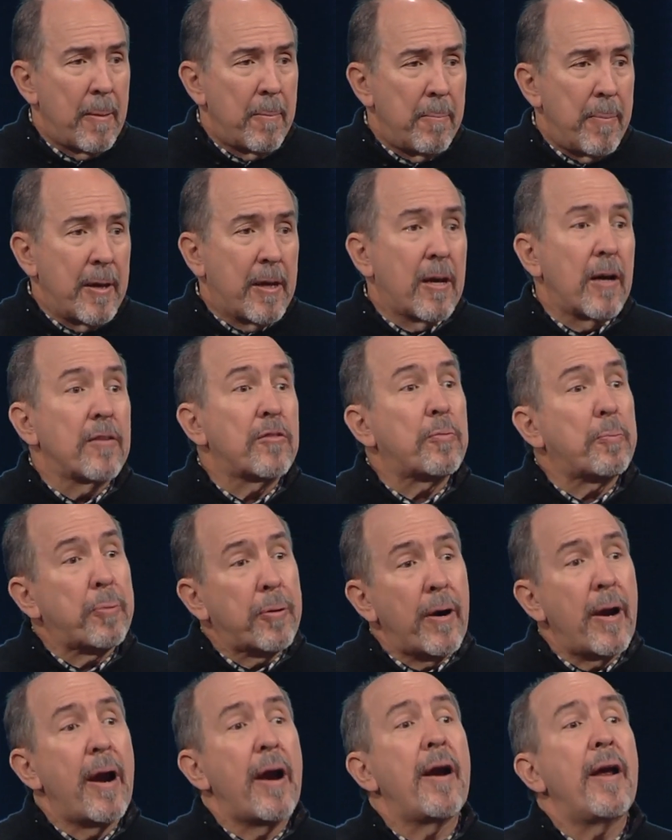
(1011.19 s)
because
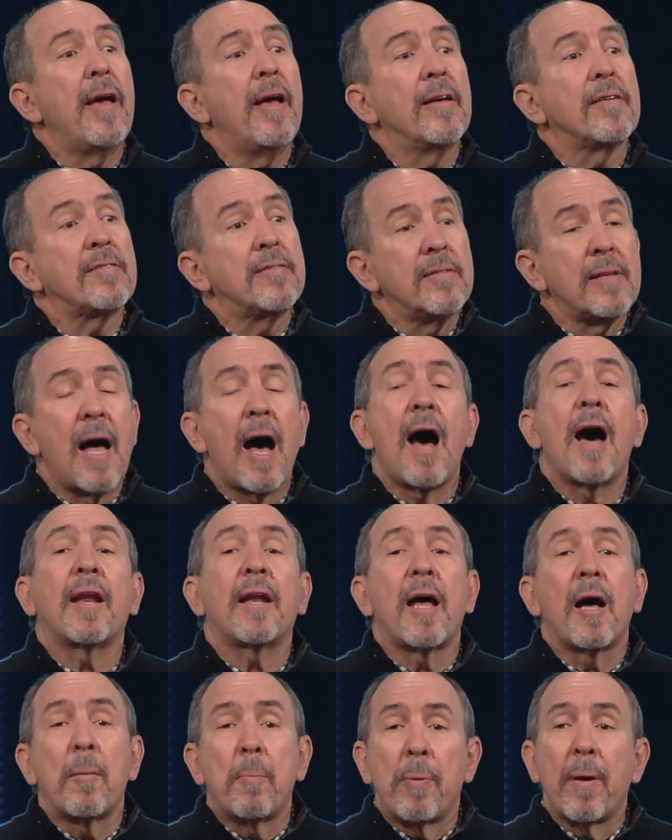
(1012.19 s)
prayer is not
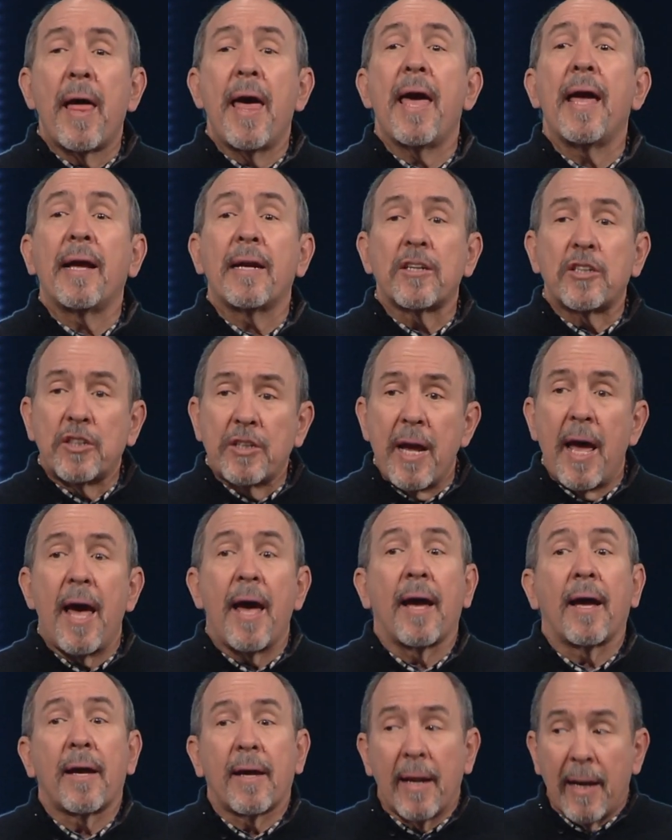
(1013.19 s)
a blank
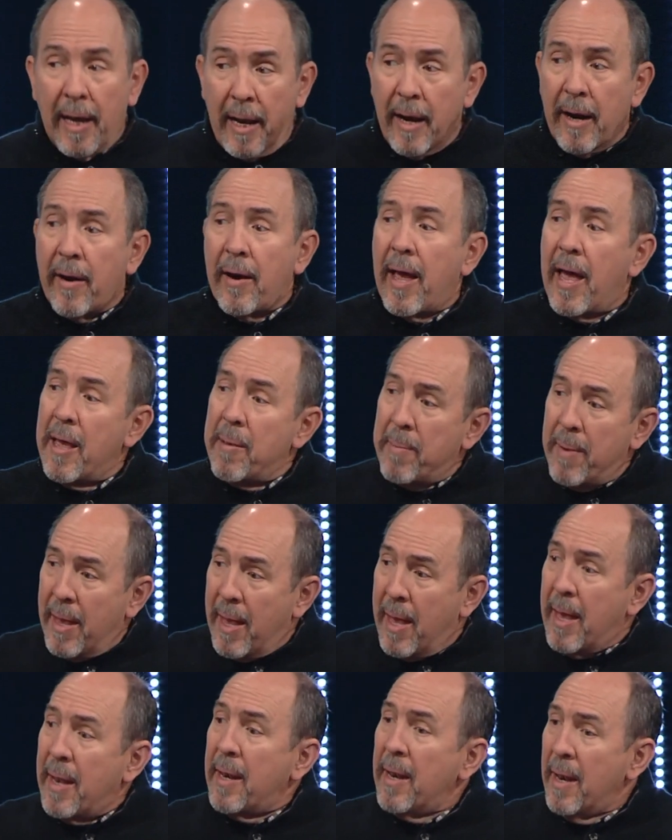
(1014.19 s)
check. Can I hear
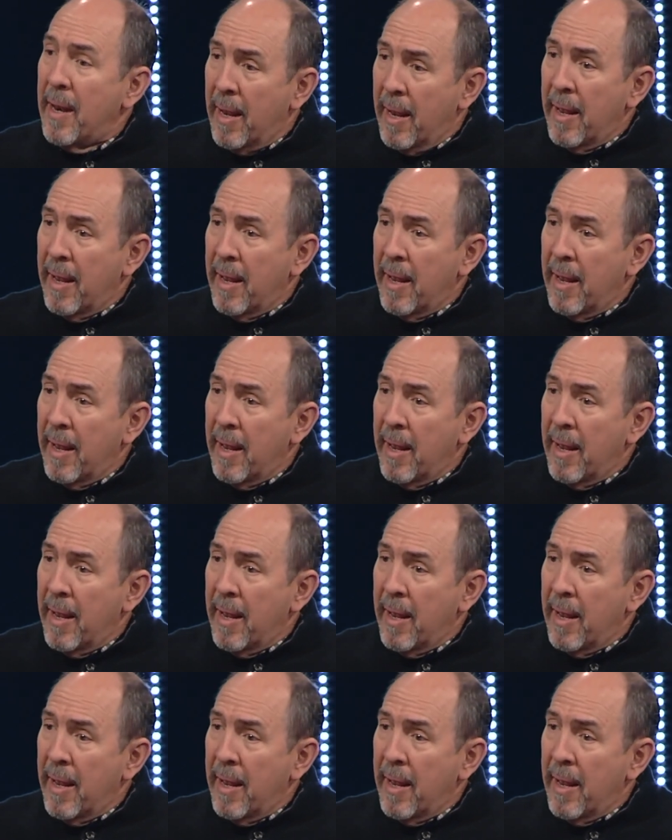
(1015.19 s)
amen?